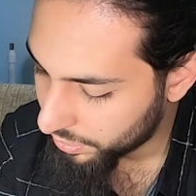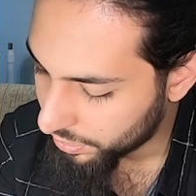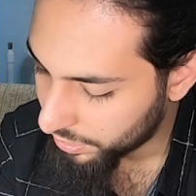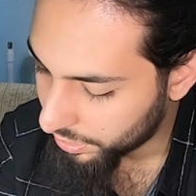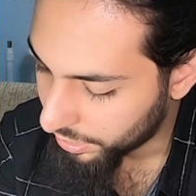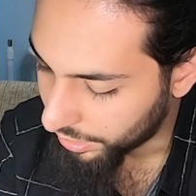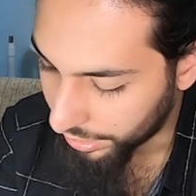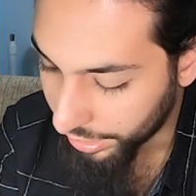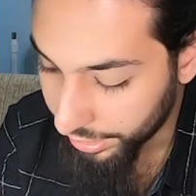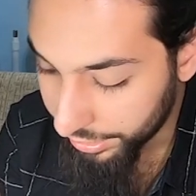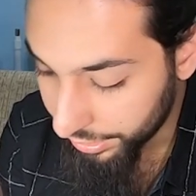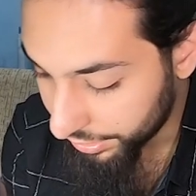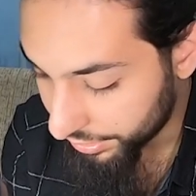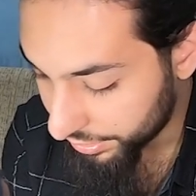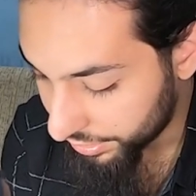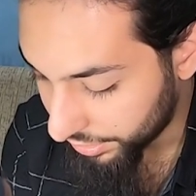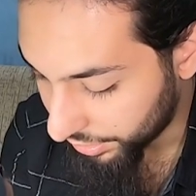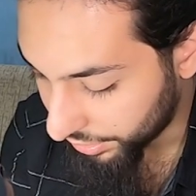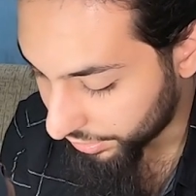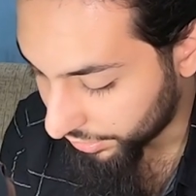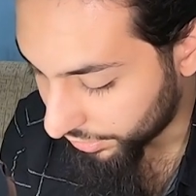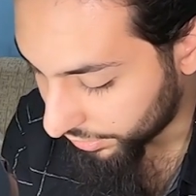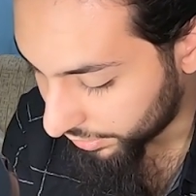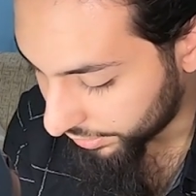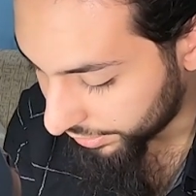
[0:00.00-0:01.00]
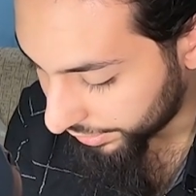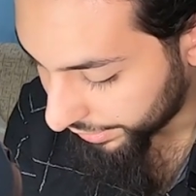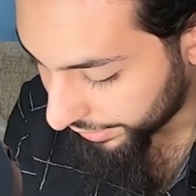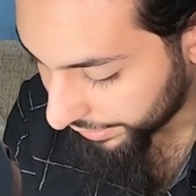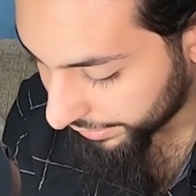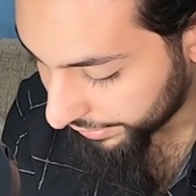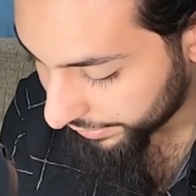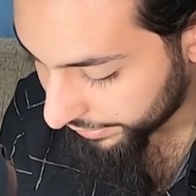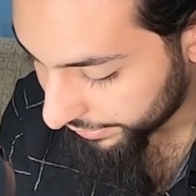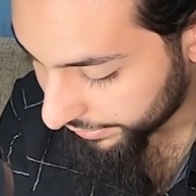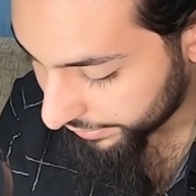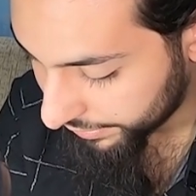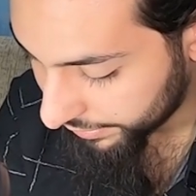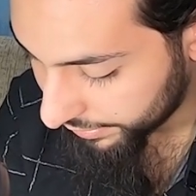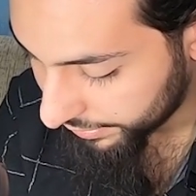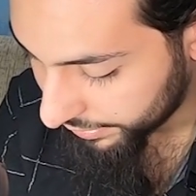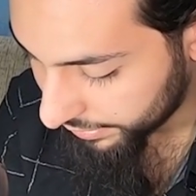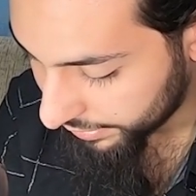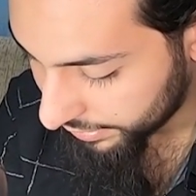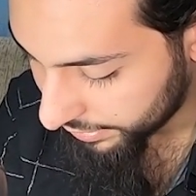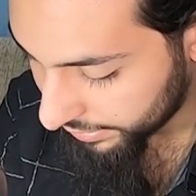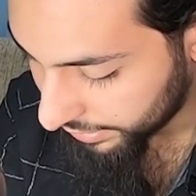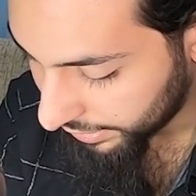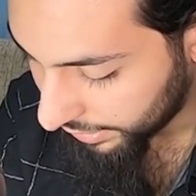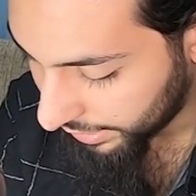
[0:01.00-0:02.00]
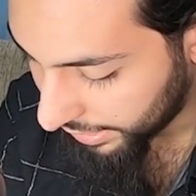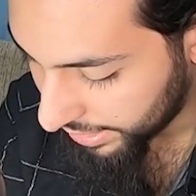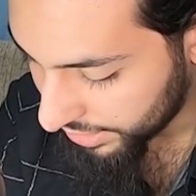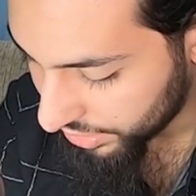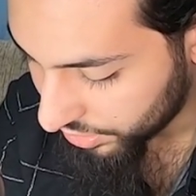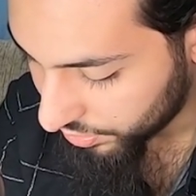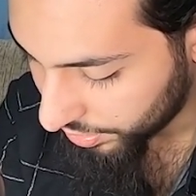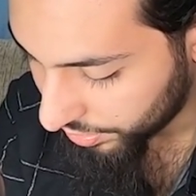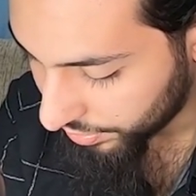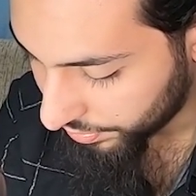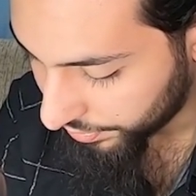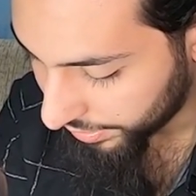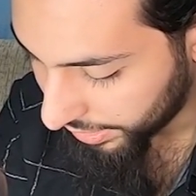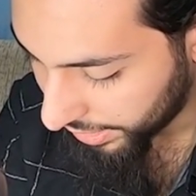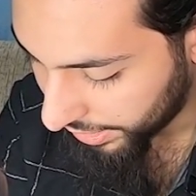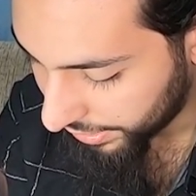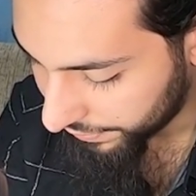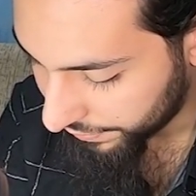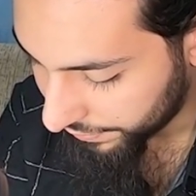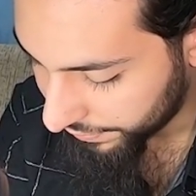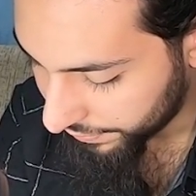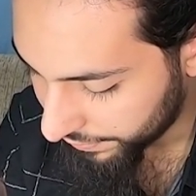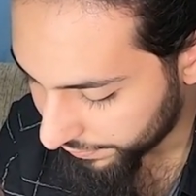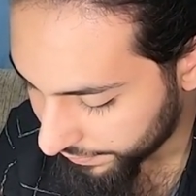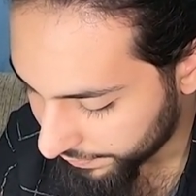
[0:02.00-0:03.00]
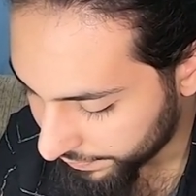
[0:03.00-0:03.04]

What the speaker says: Another circle. Here. It's the last one that we have.